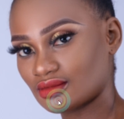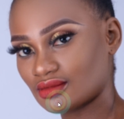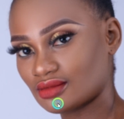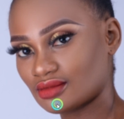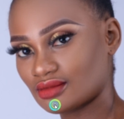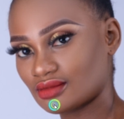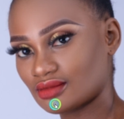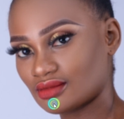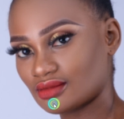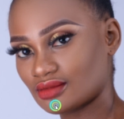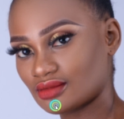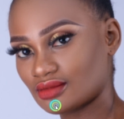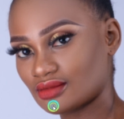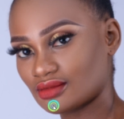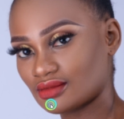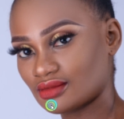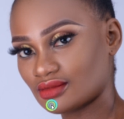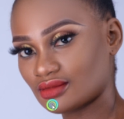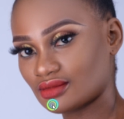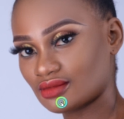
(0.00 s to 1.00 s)

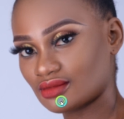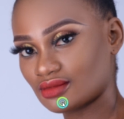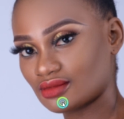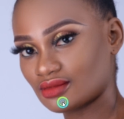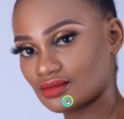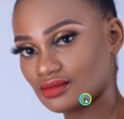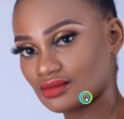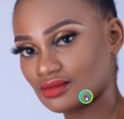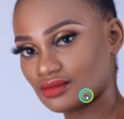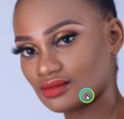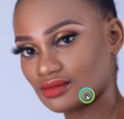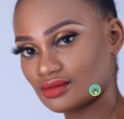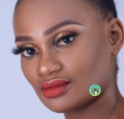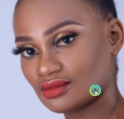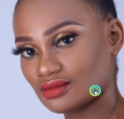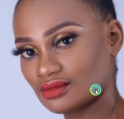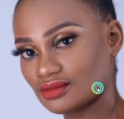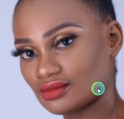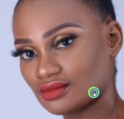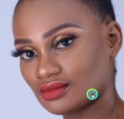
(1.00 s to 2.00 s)

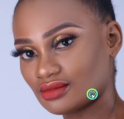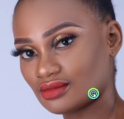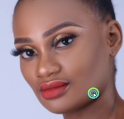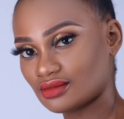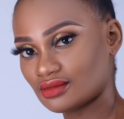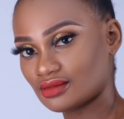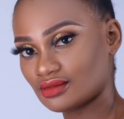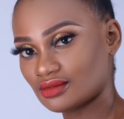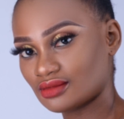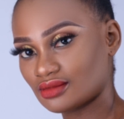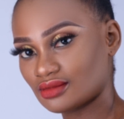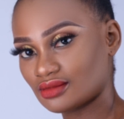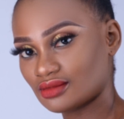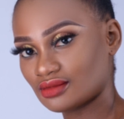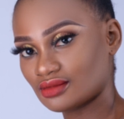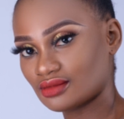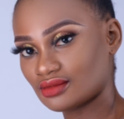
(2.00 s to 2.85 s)
Nothing is said.